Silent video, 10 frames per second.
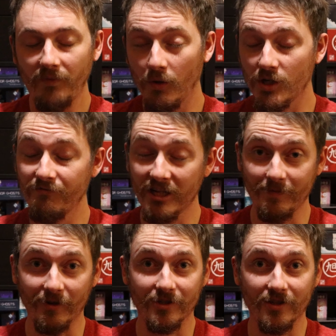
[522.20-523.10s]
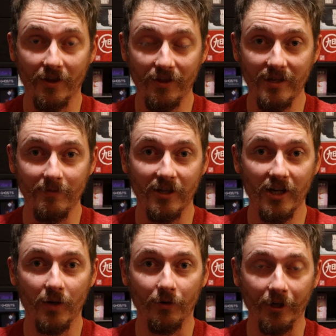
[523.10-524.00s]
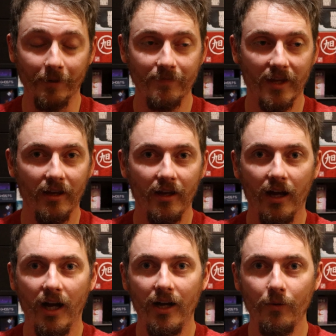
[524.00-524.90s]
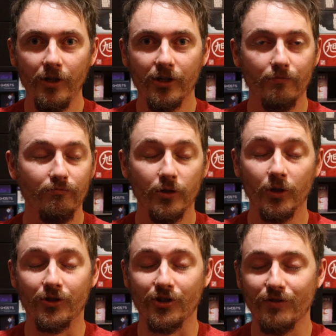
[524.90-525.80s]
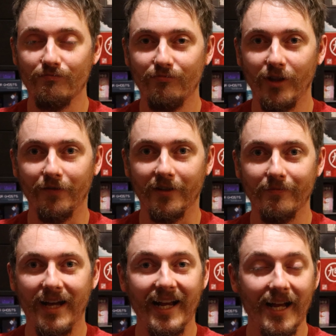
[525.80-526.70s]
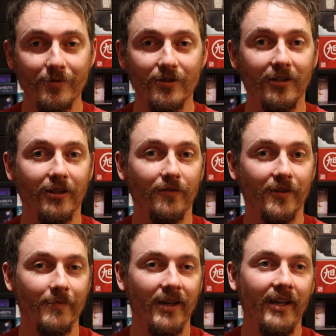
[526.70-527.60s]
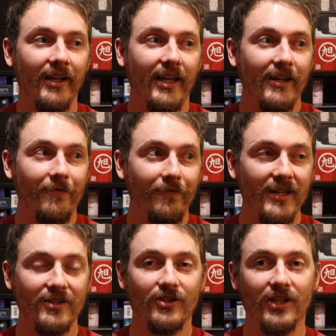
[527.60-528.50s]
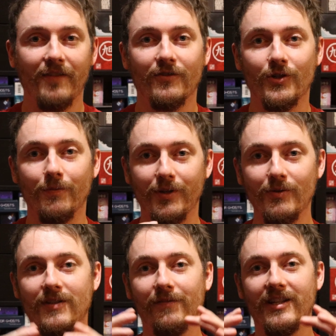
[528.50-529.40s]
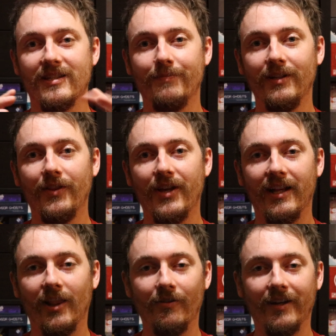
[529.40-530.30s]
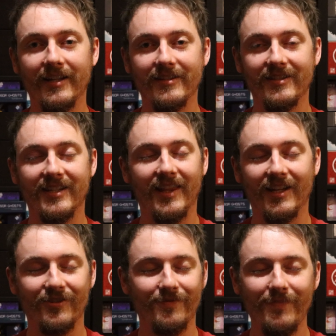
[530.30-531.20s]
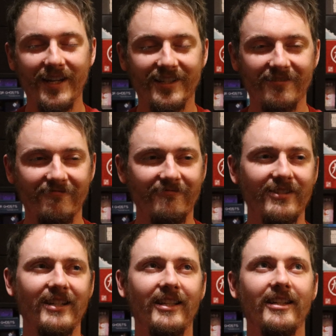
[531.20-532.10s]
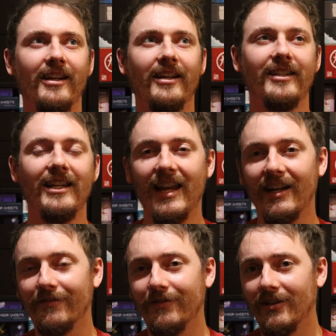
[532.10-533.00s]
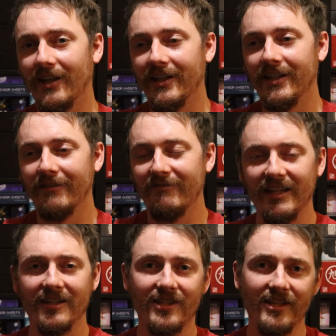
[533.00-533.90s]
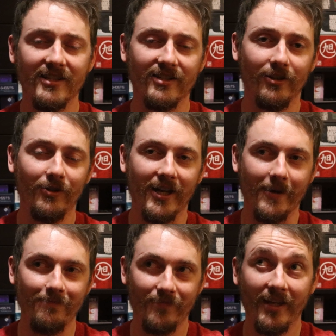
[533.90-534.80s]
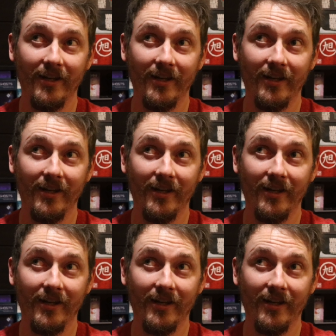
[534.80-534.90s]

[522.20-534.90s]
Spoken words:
Which brings me on to the theme and the artwork. Artwork, gorgeous. Love it. I absolutely love it. It fits together so beautifully to build that long entity that just makes it really delightful and really aesthetic to look at.